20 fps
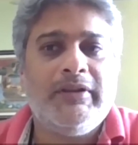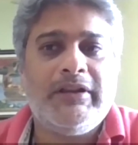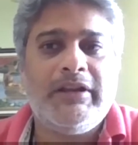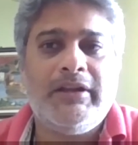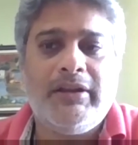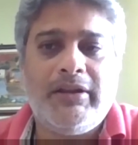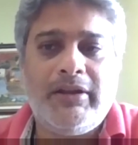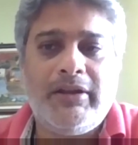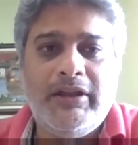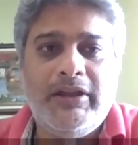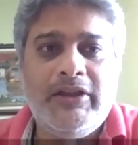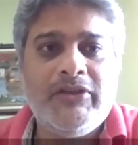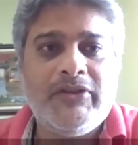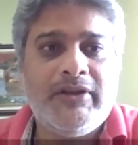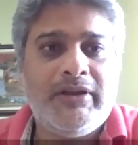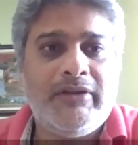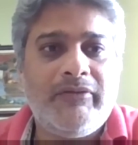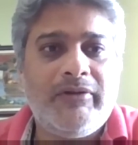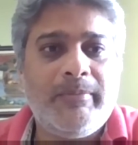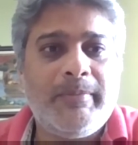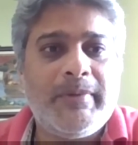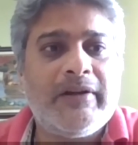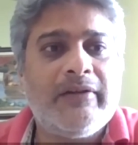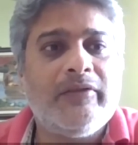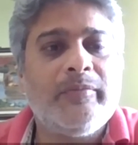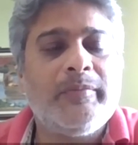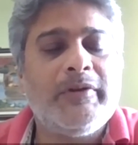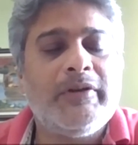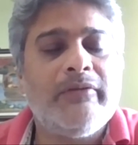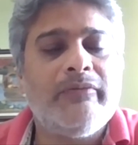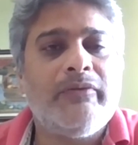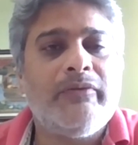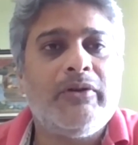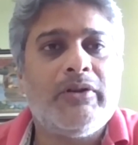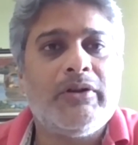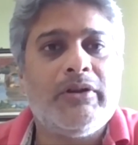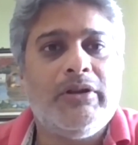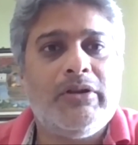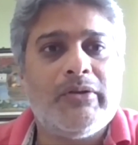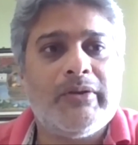and each and every participants
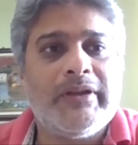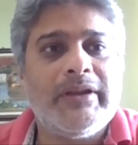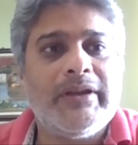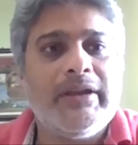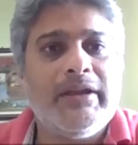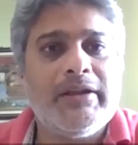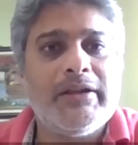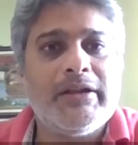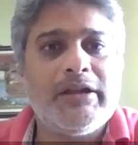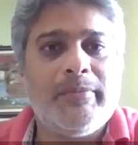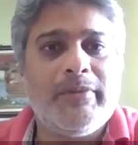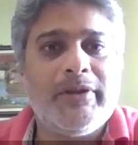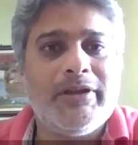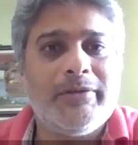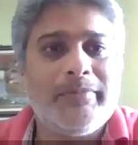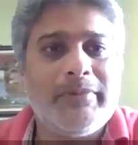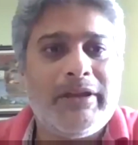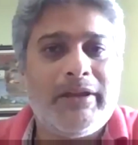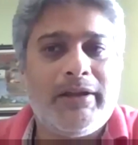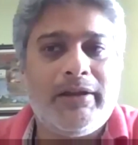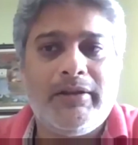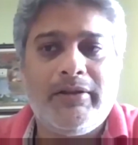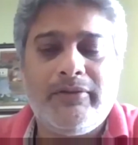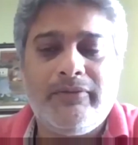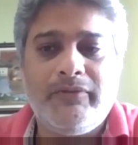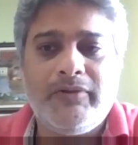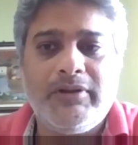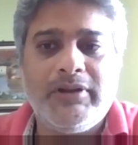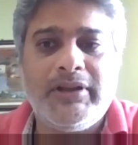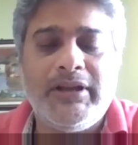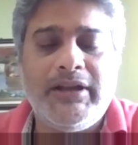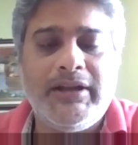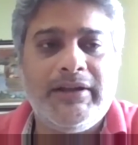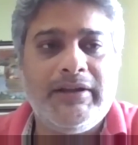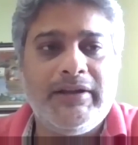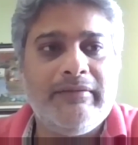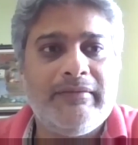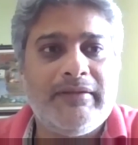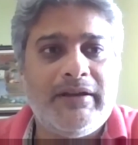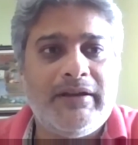for logging in and coming up, and for a great
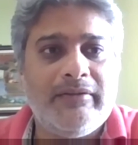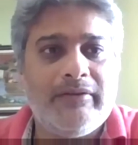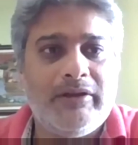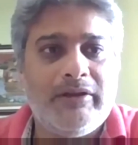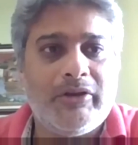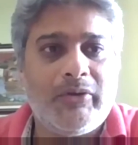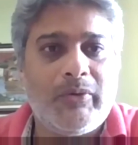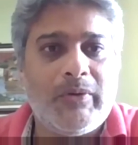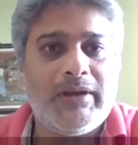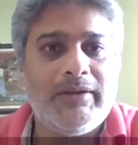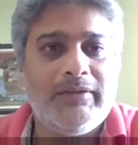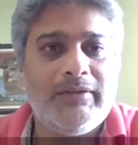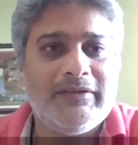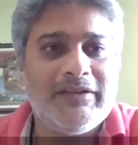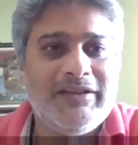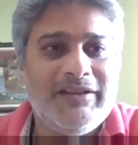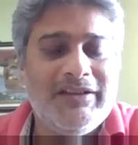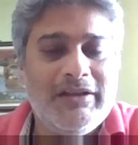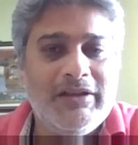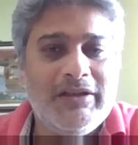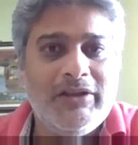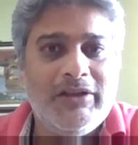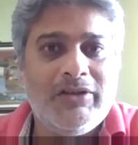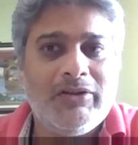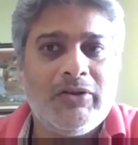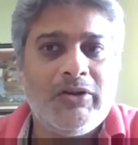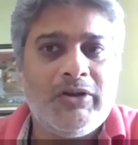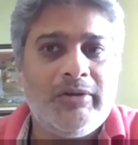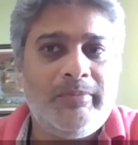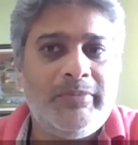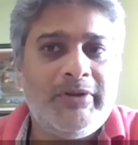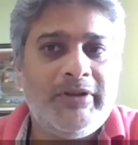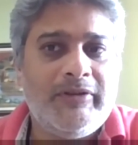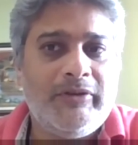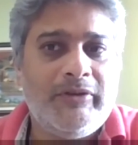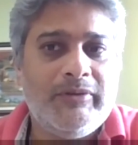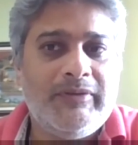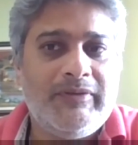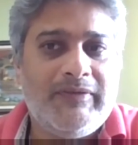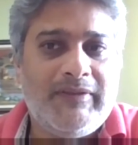insights and inquiries. God
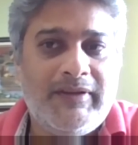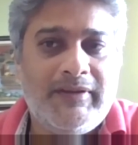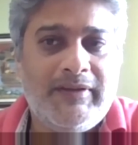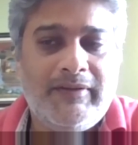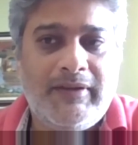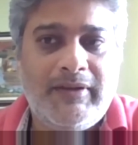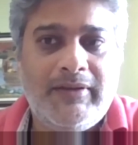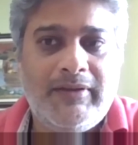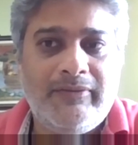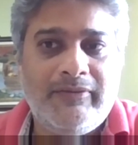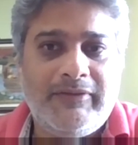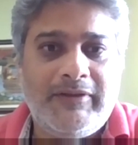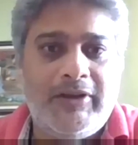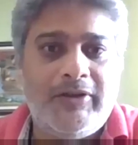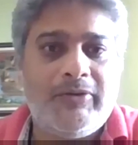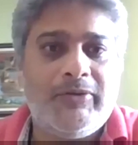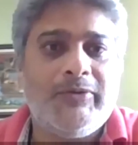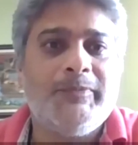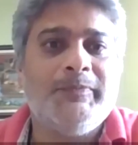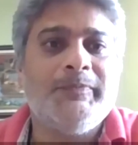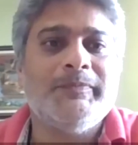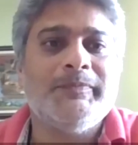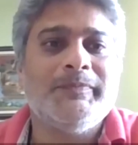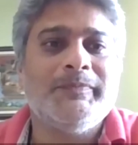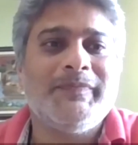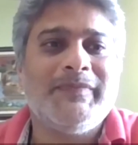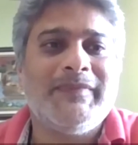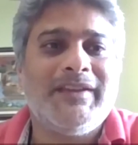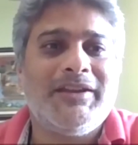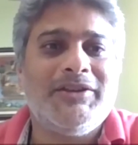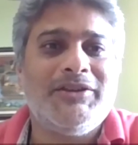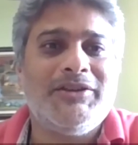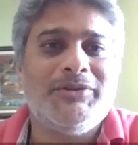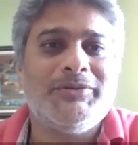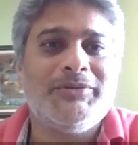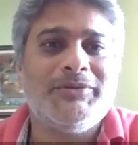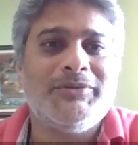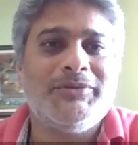bless you. Stay safe. Stay home. Thank you.